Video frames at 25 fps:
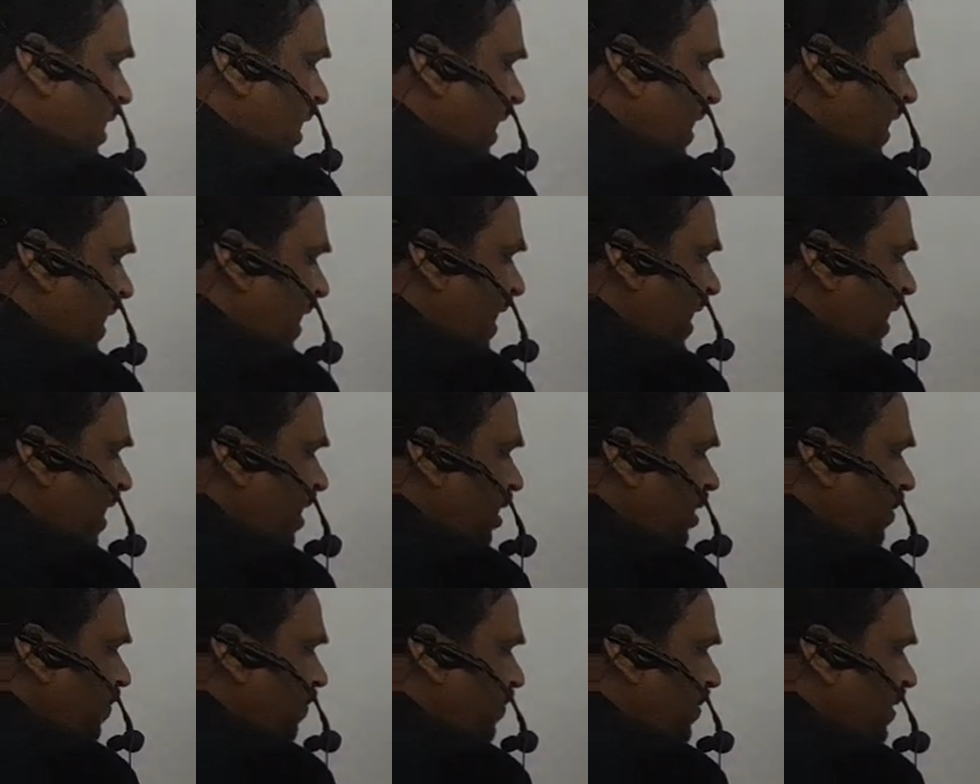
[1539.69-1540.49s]

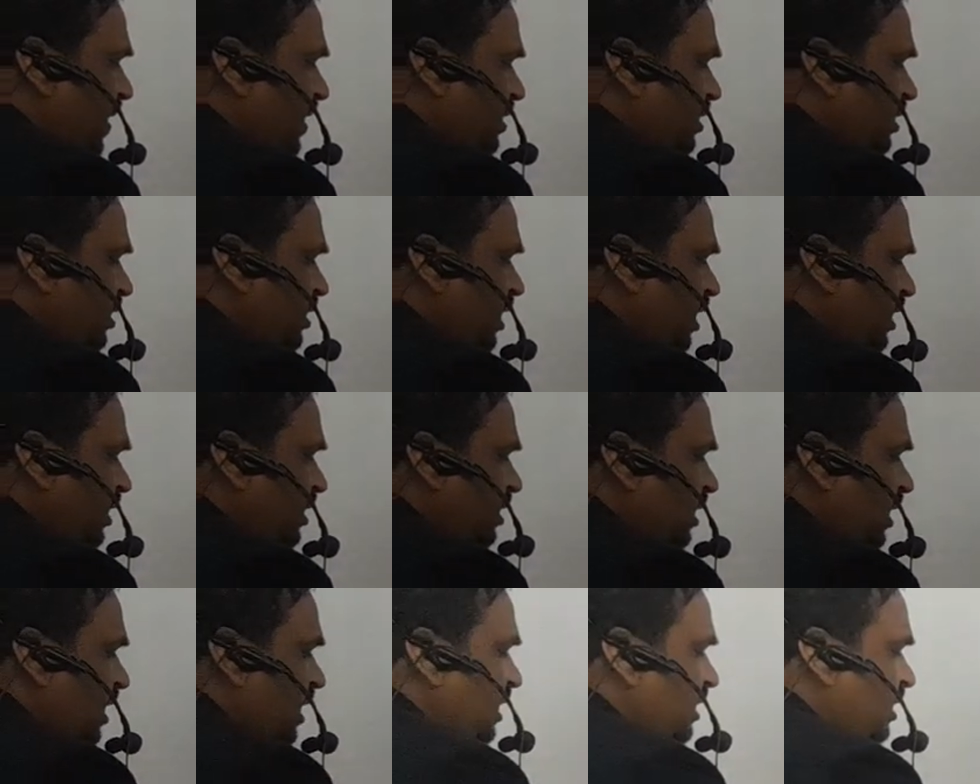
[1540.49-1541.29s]
8 plus
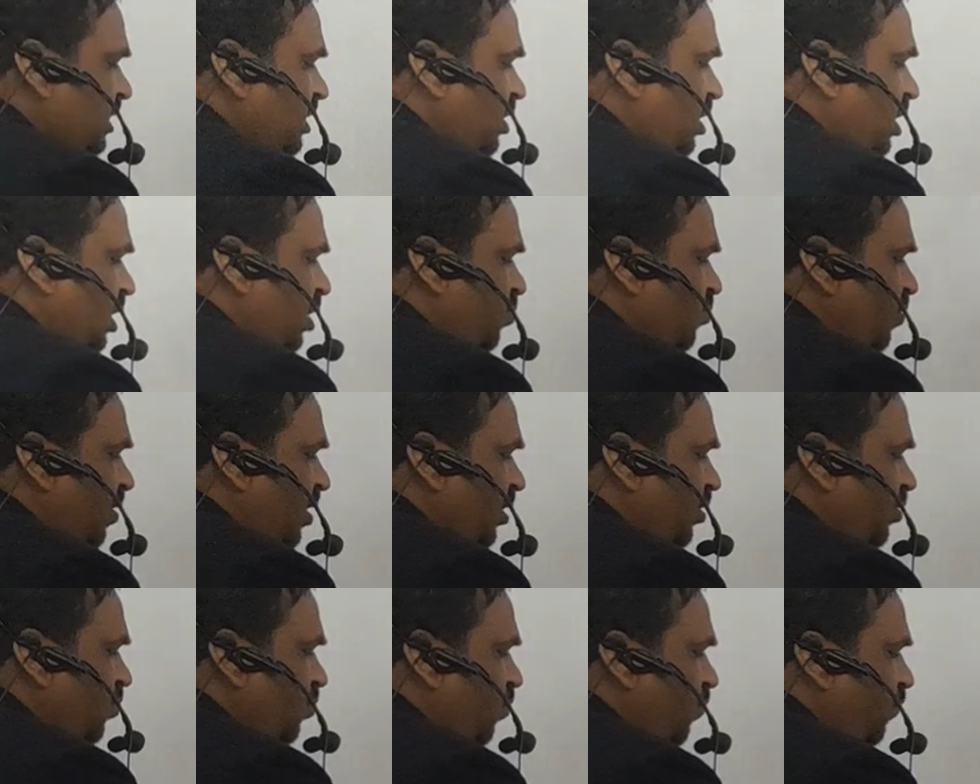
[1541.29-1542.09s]
6 is equal
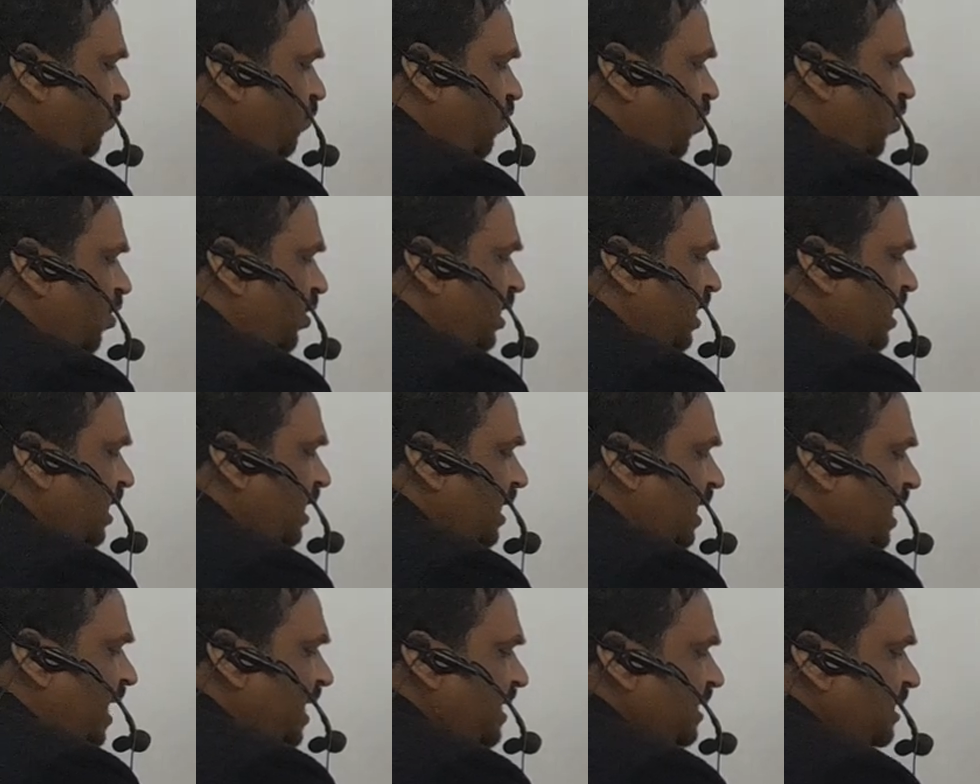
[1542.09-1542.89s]
to
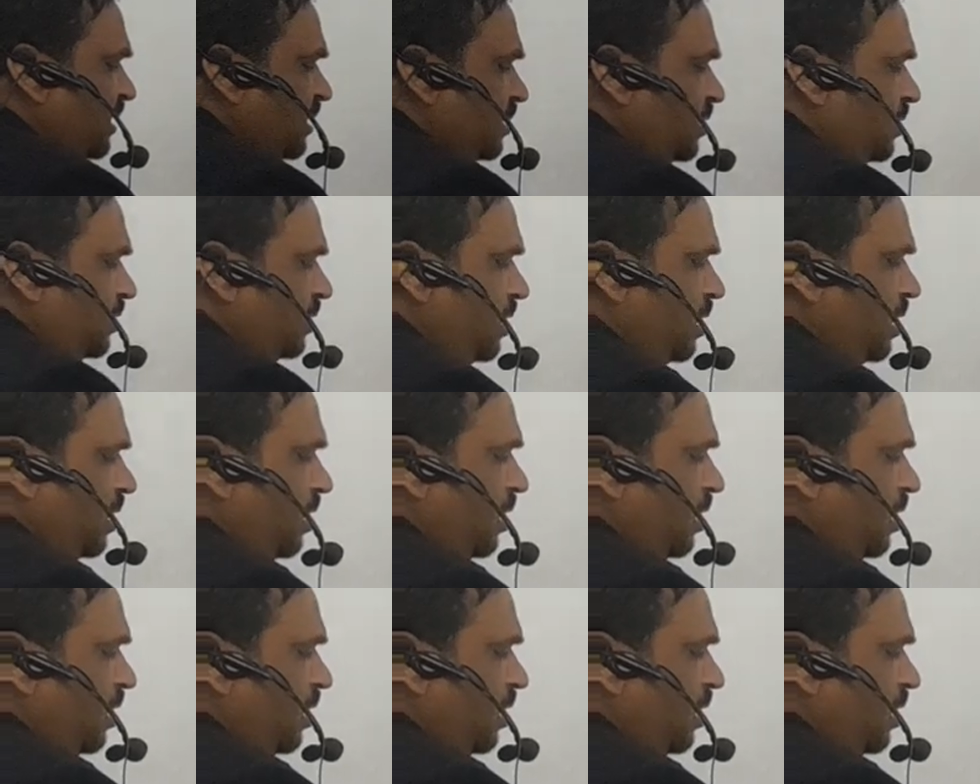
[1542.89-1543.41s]
14 lines.